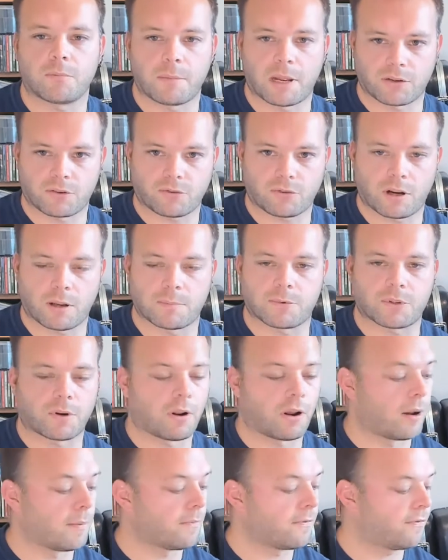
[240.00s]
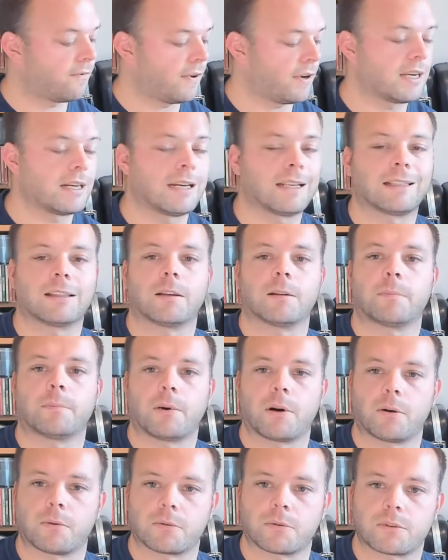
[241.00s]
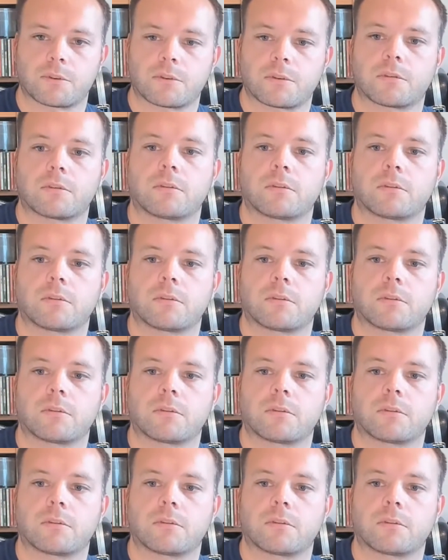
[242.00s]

metronome, so I'm feeling the pulse.